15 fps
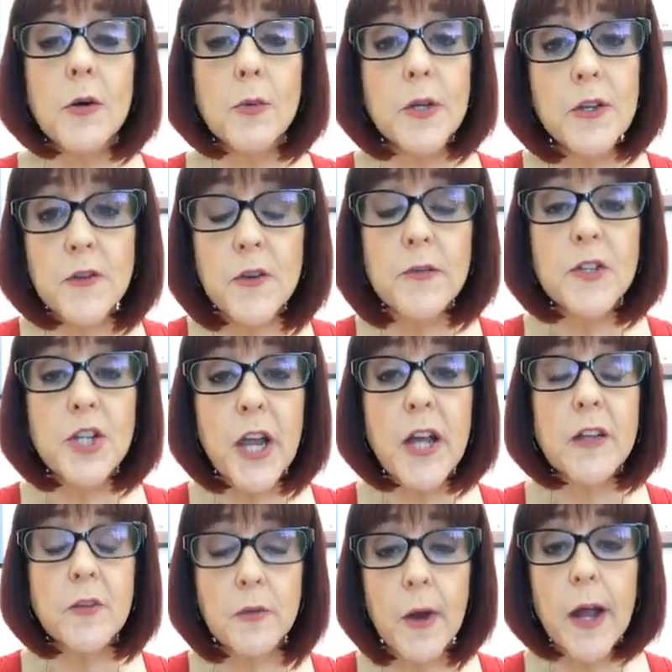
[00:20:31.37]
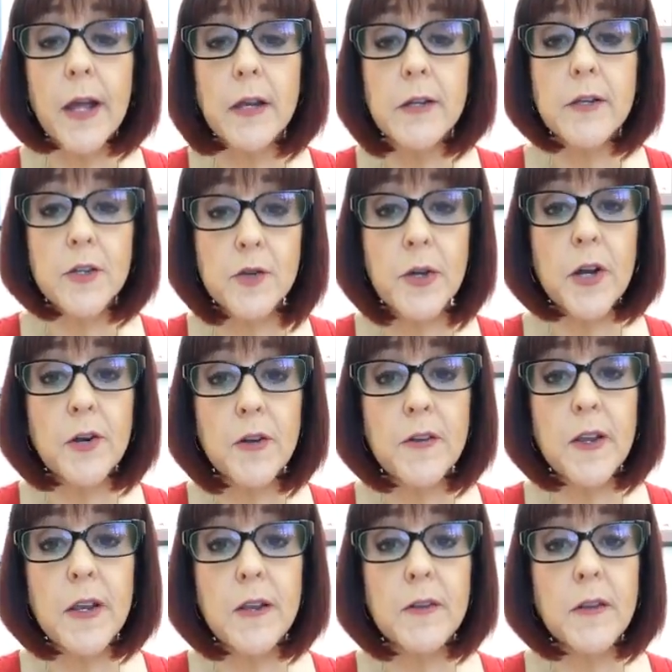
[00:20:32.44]
We deserve a chance, right, to treat our
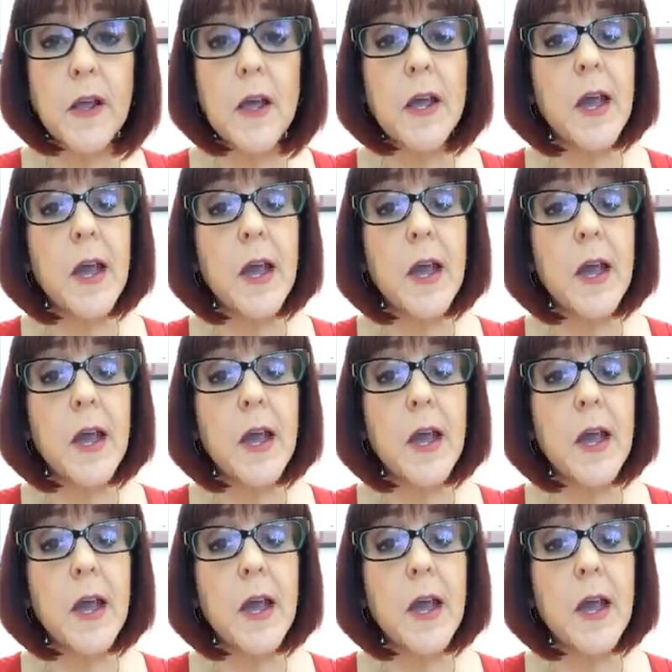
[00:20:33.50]
disease.